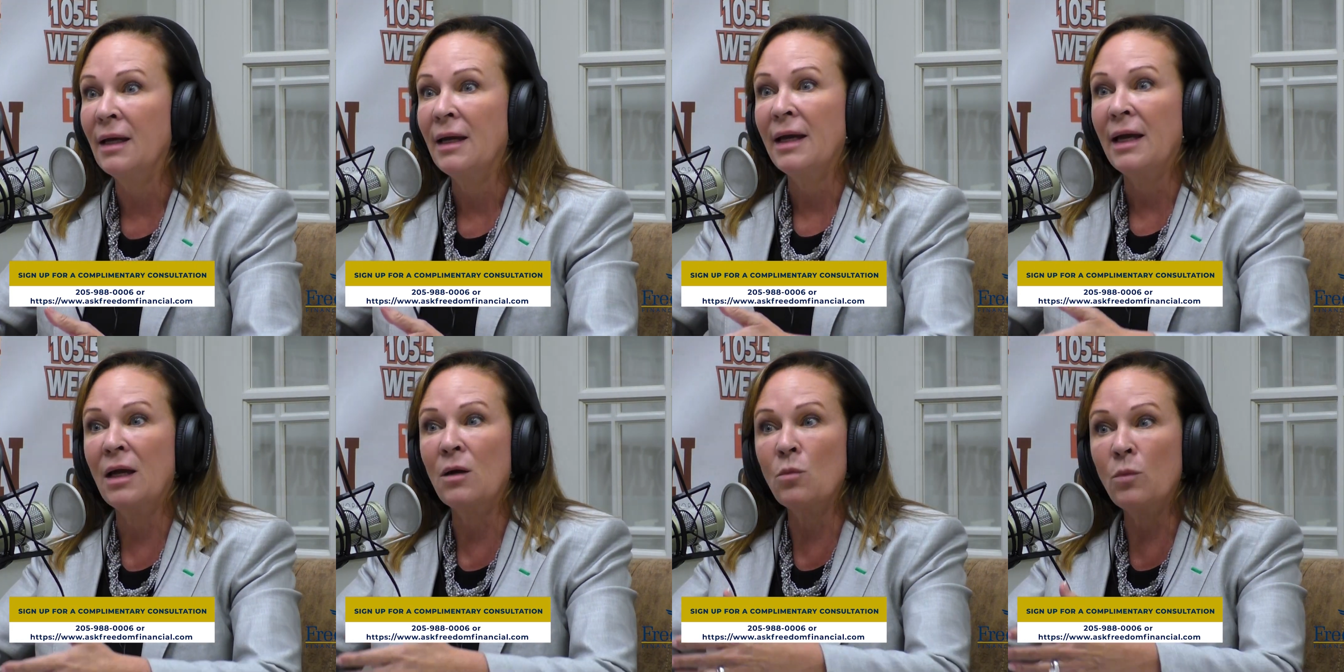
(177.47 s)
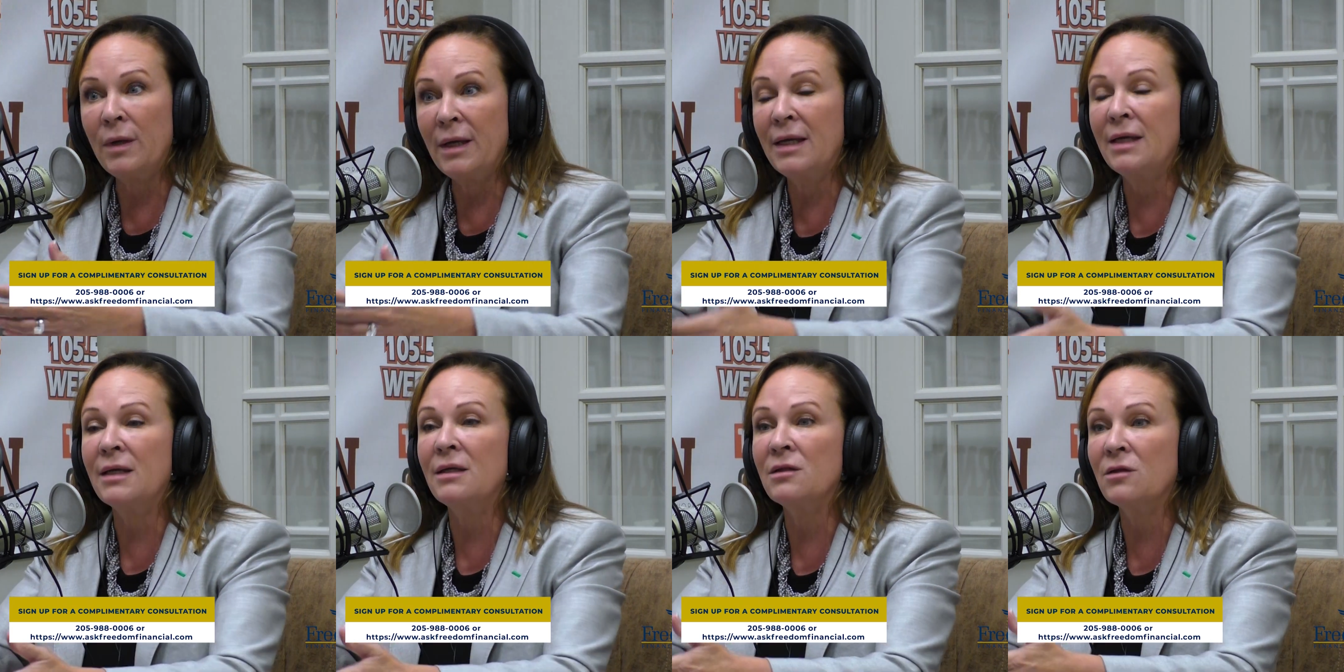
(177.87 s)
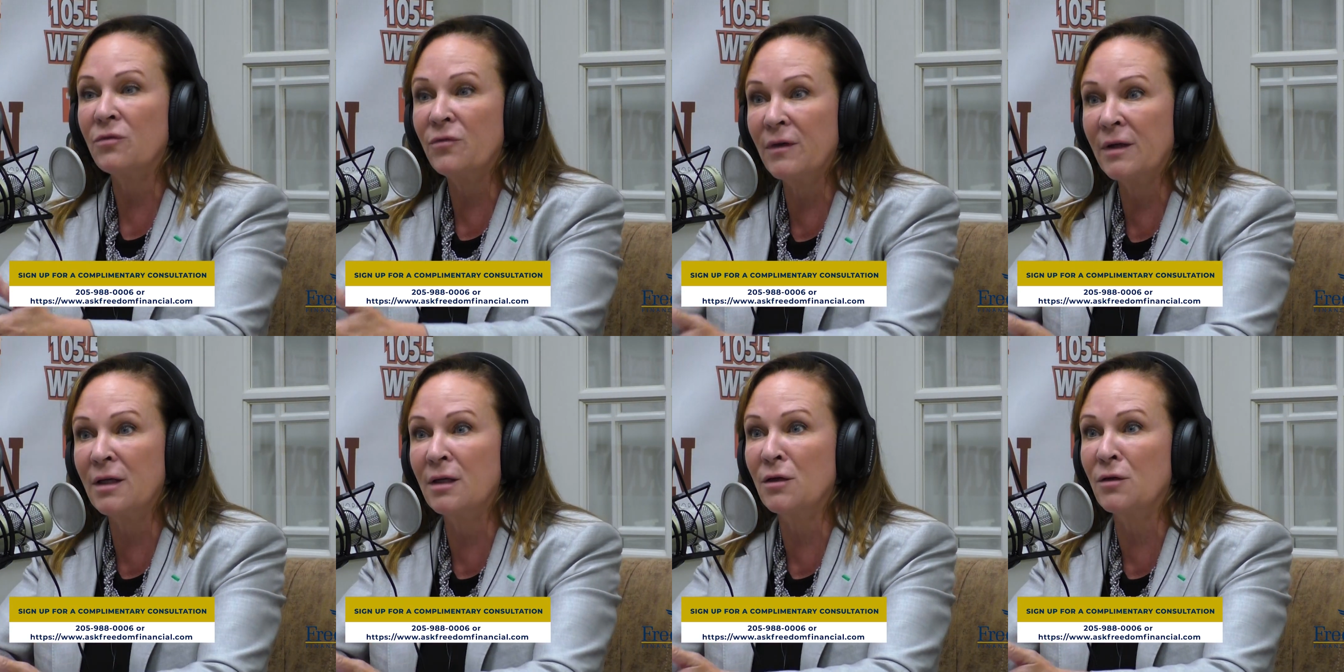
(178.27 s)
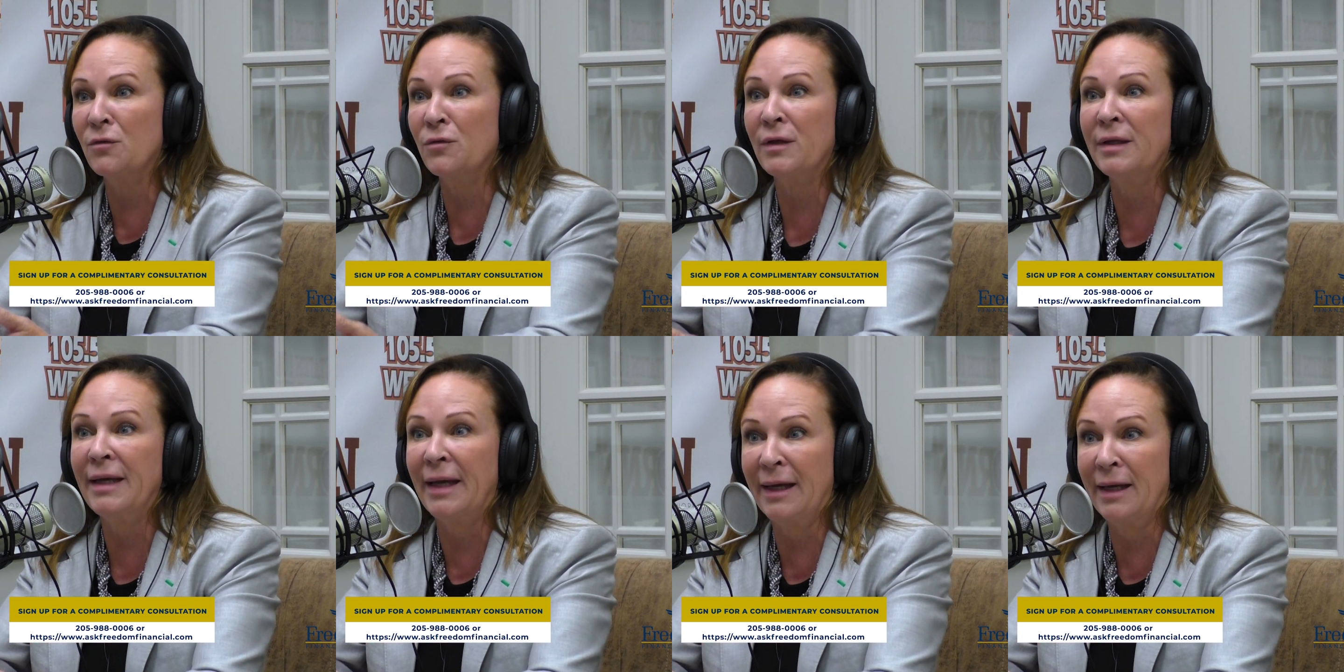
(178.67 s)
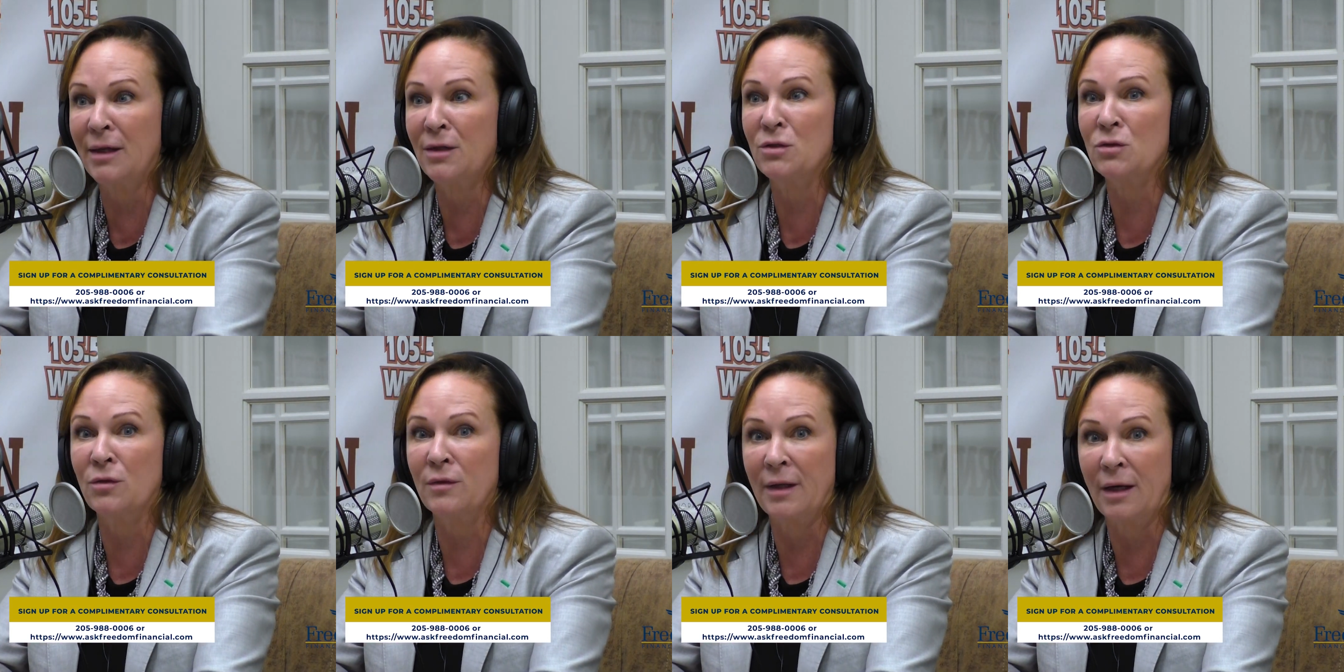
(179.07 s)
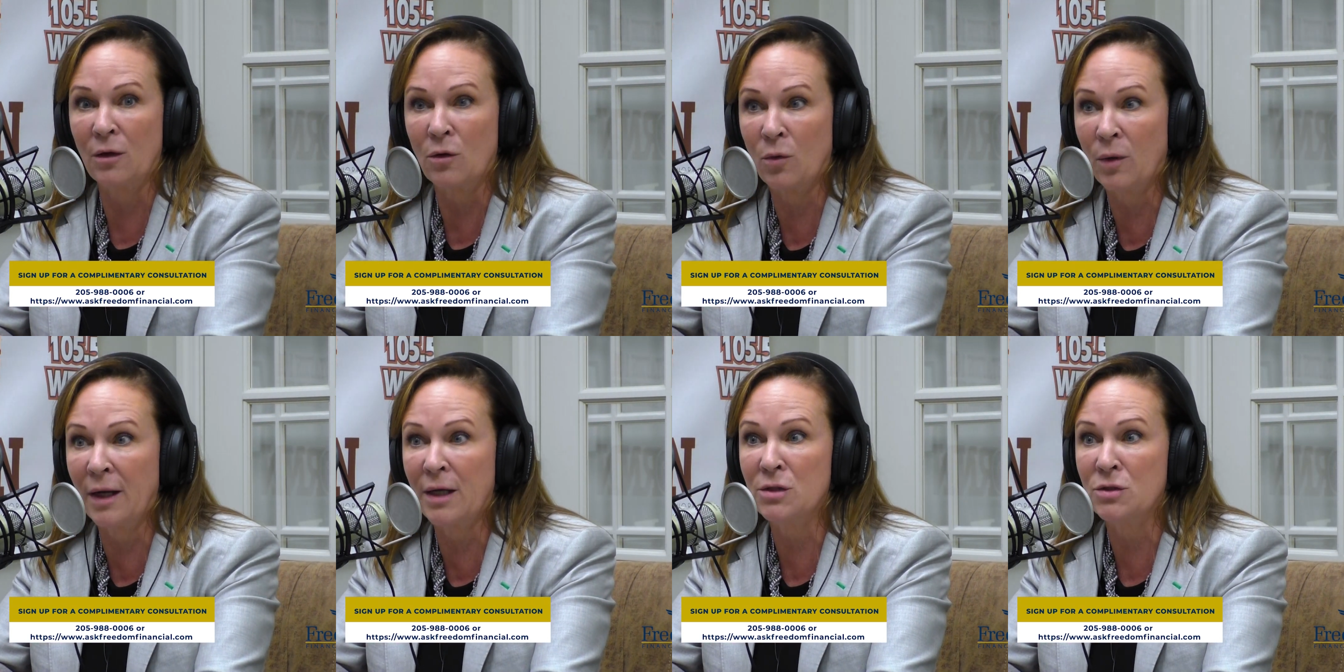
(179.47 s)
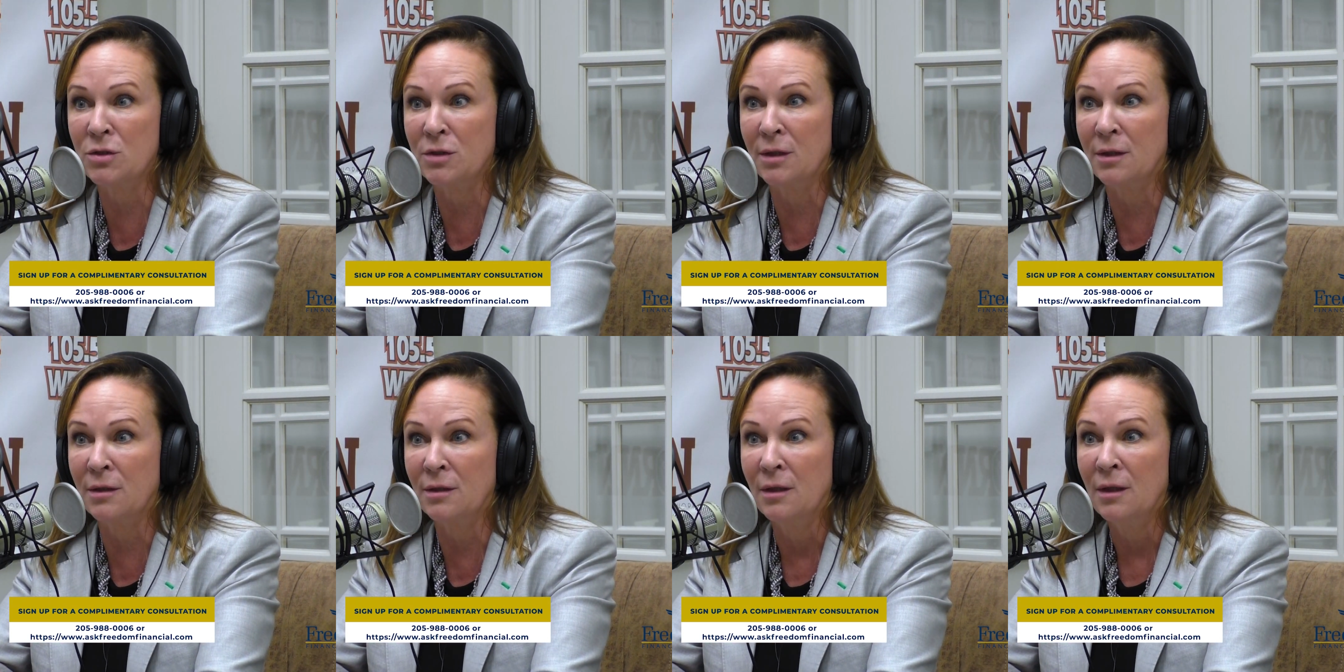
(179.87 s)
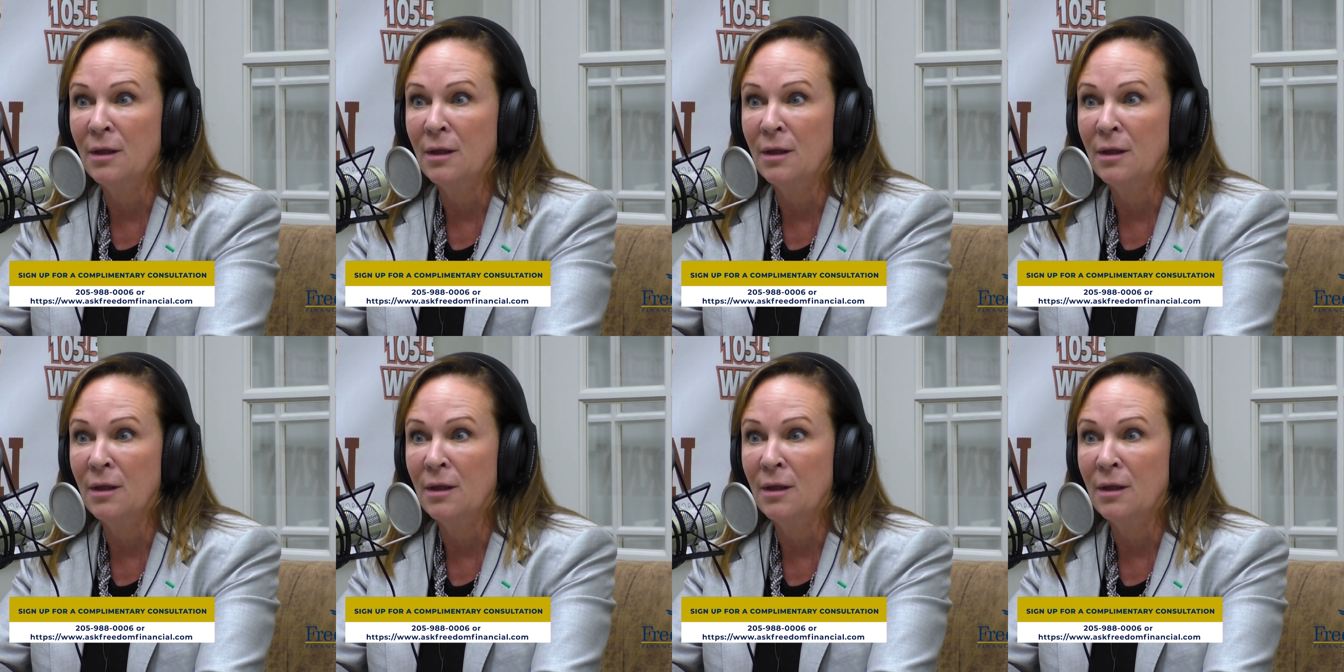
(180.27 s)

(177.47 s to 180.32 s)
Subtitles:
and we can definitively answer that question.